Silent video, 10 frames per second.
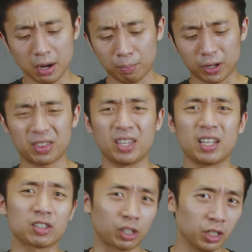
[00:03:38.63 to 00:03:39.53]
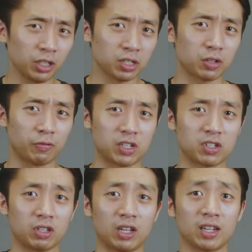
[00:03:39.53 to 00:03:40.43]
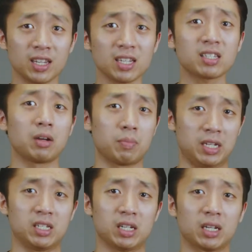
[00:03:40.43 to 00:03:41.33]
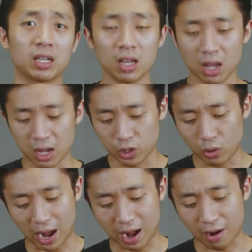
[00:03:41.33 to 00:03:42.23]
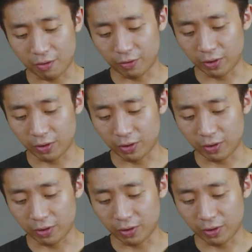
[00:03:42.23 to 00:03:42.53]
but the internals of this thing is amazing. You have